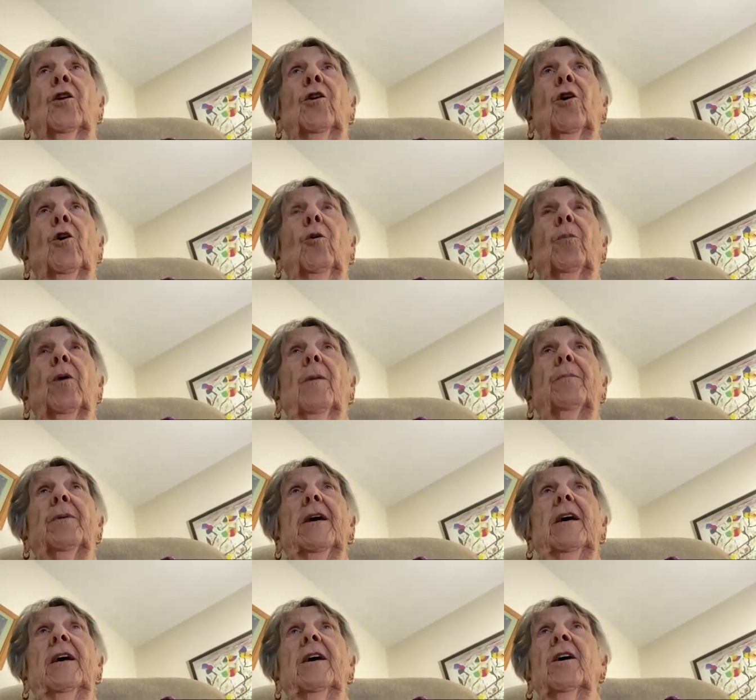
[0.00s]
No
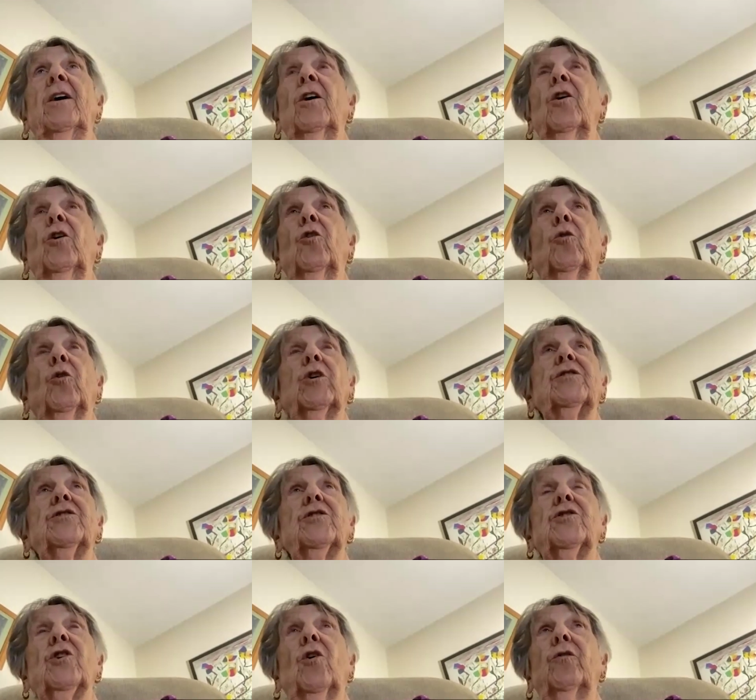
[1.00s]
Bubby.
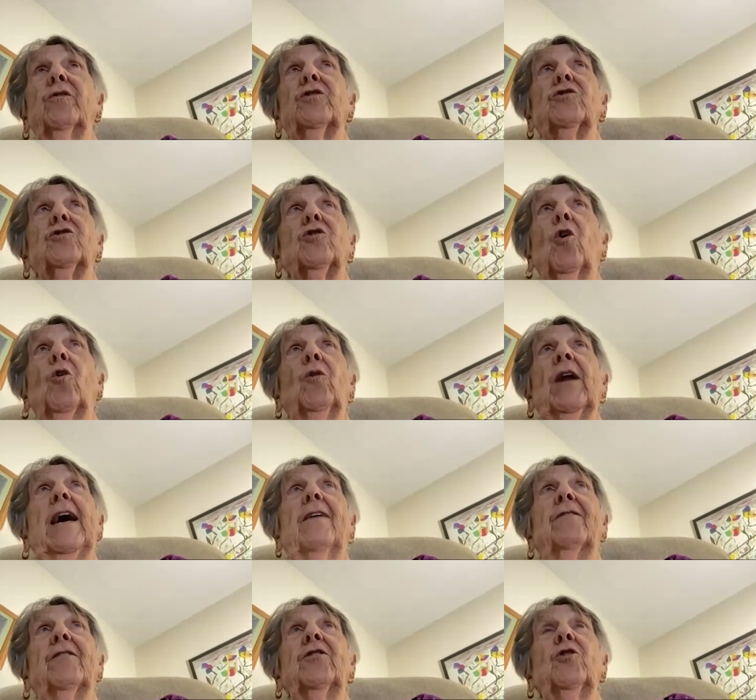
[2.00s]
Crosses over Stone
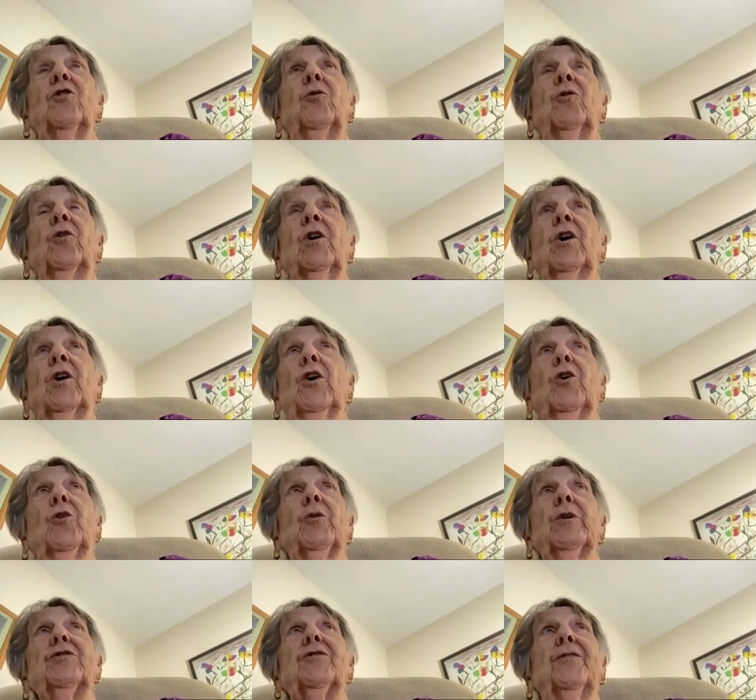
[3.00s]
Avenue,
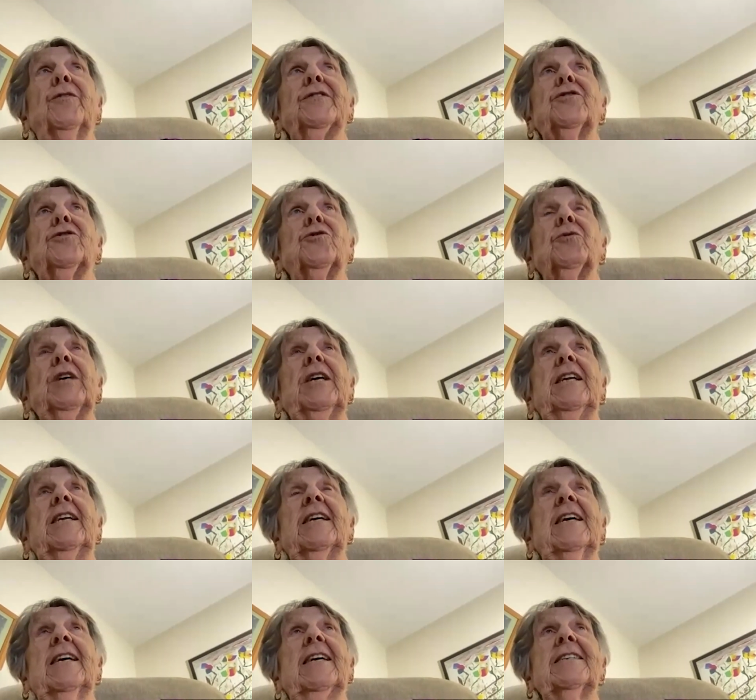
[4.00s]
Christopher Street,
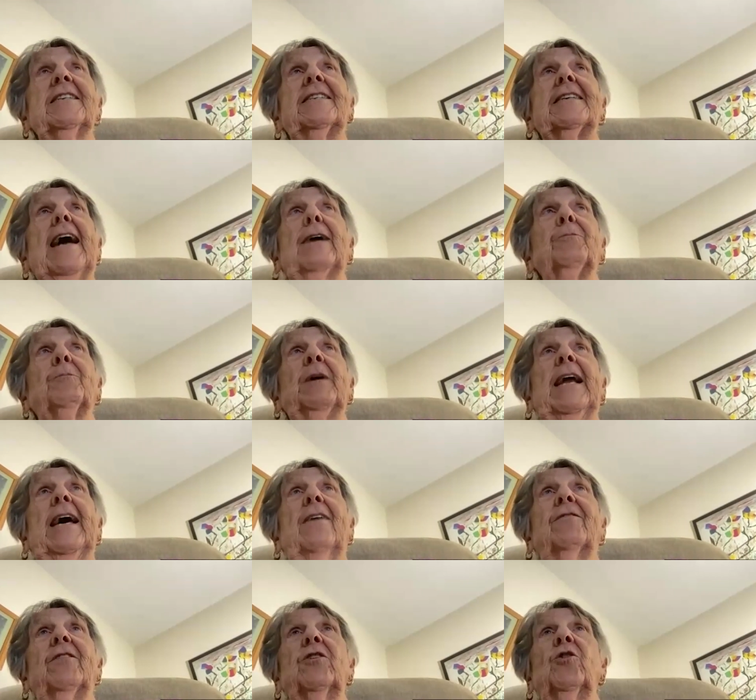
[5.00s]
Sackman
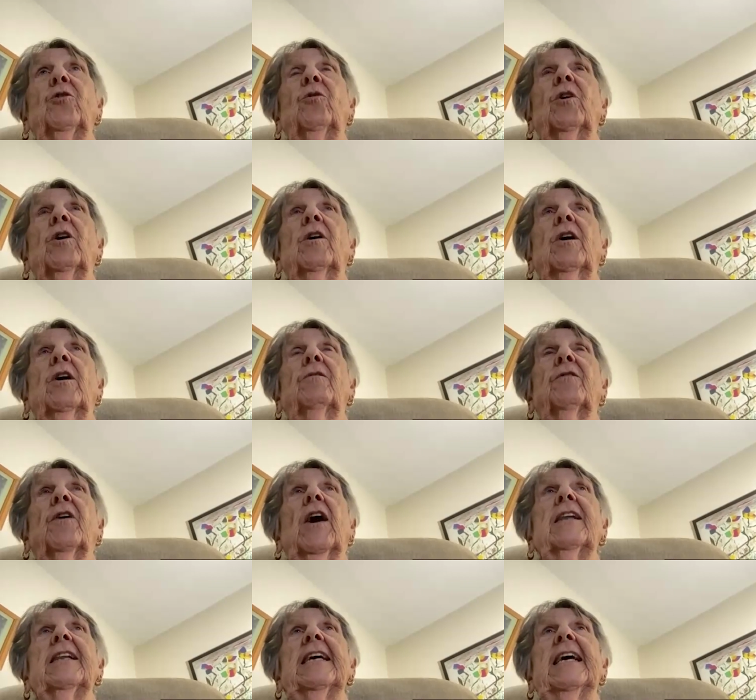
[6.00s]
Avenue.
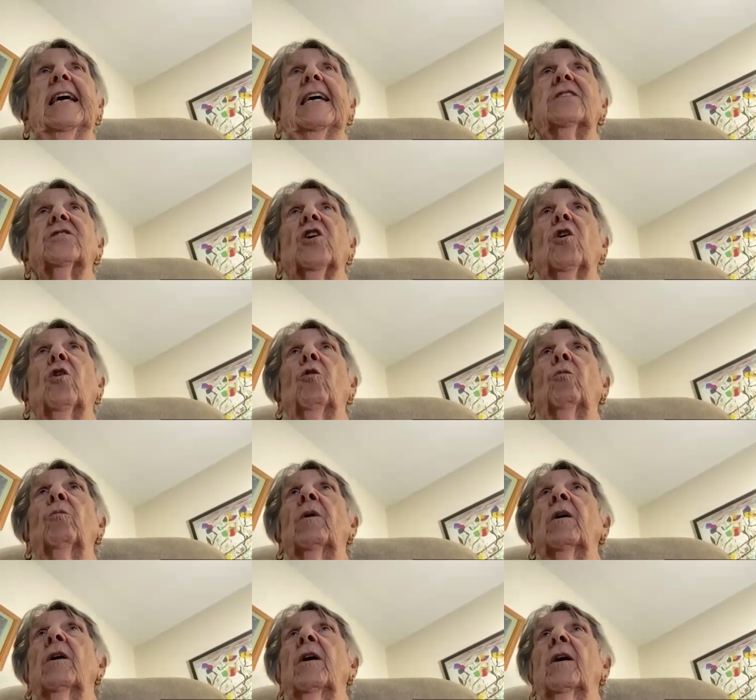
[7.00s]
Finally gets
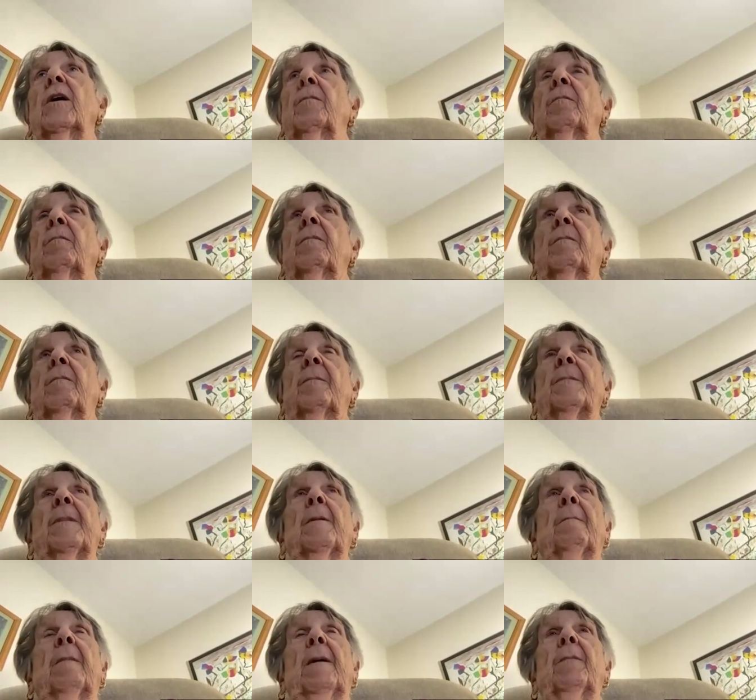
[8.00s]
home.
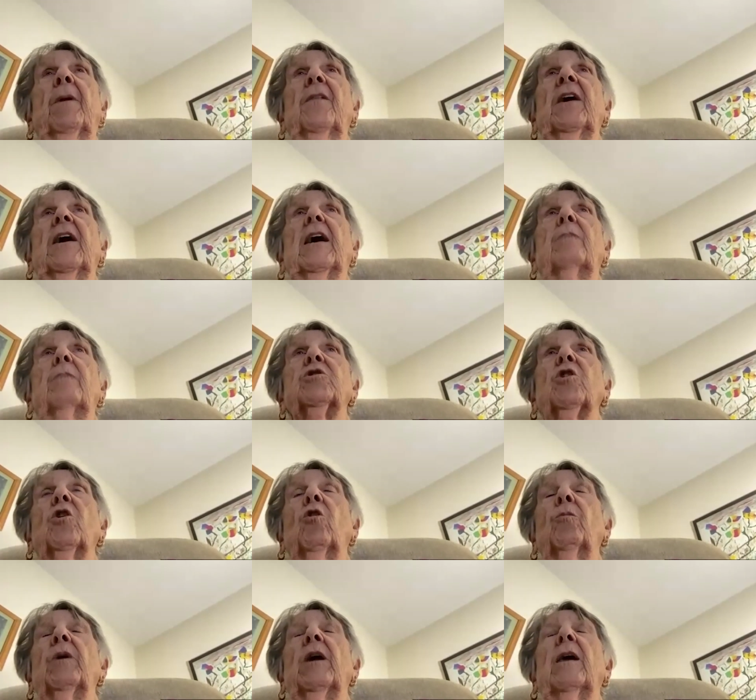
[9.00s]
My mother comes
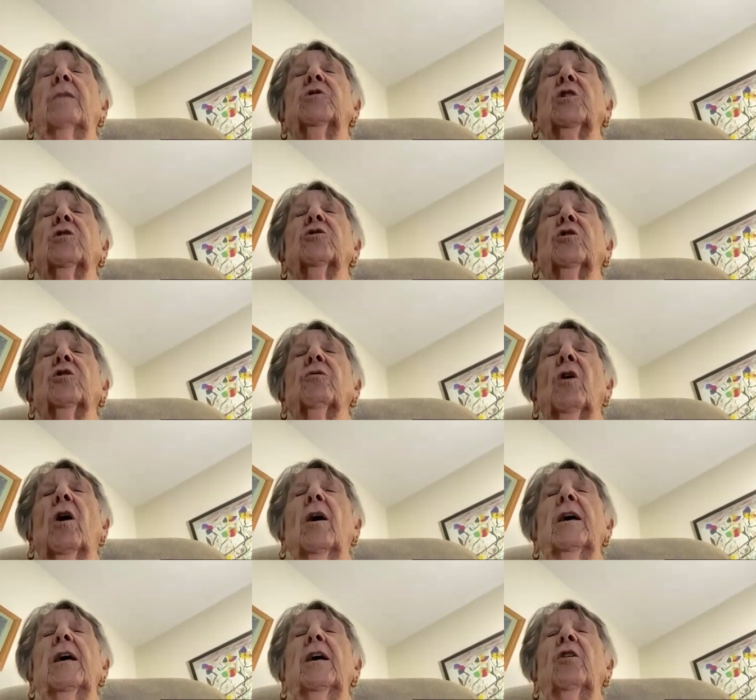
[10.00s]
home and I'm just
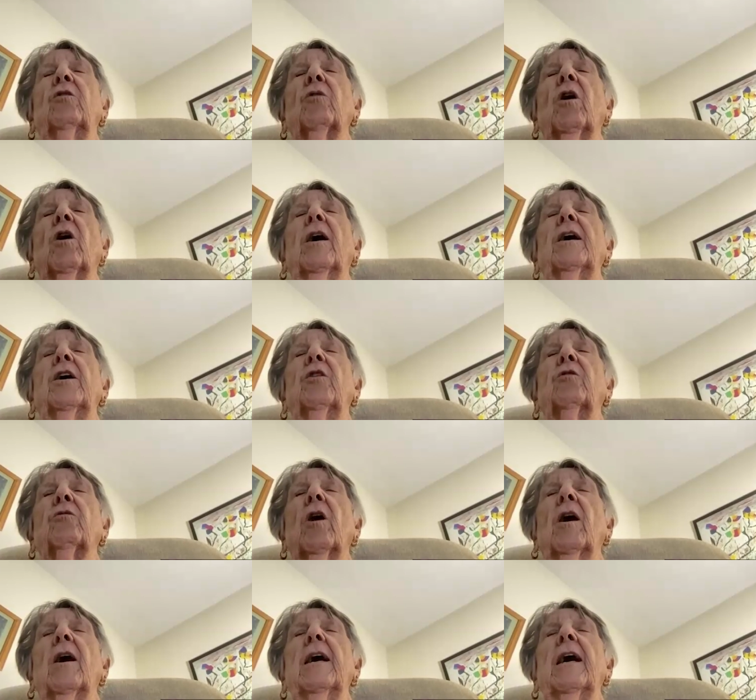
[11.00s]
crying, crying,
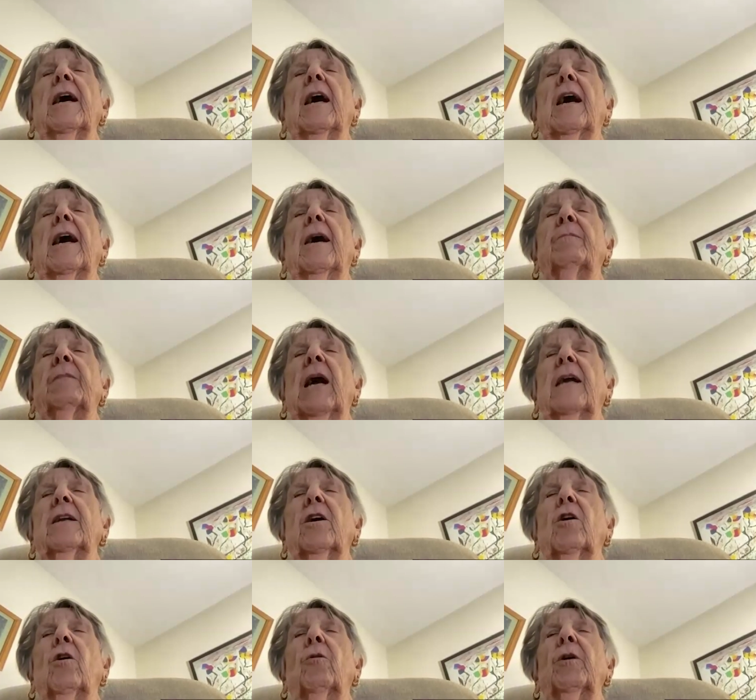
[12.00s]
crying. I am
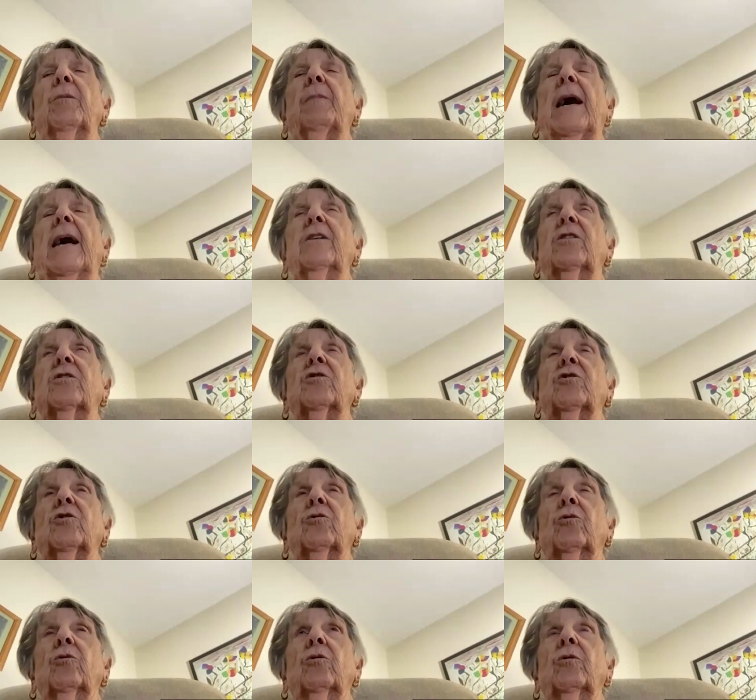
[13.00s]
not going back to
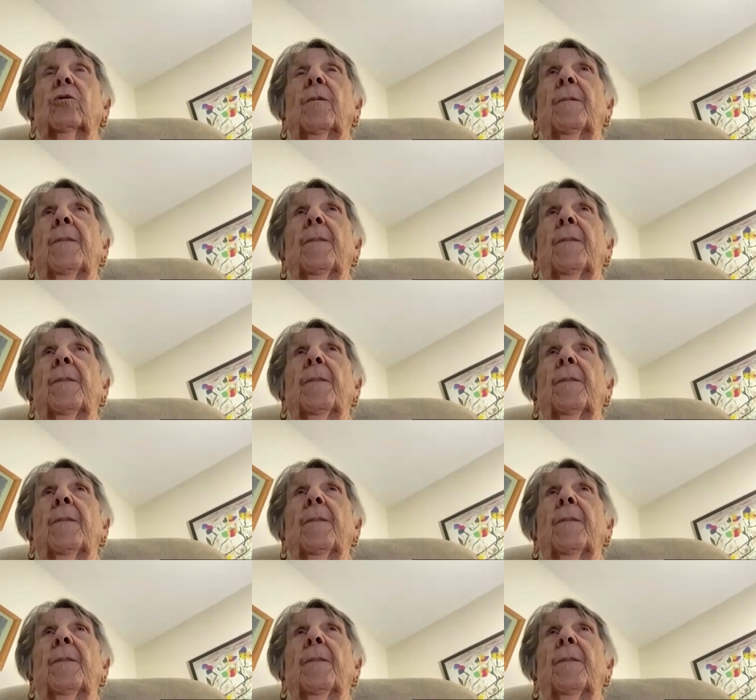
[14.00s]
school.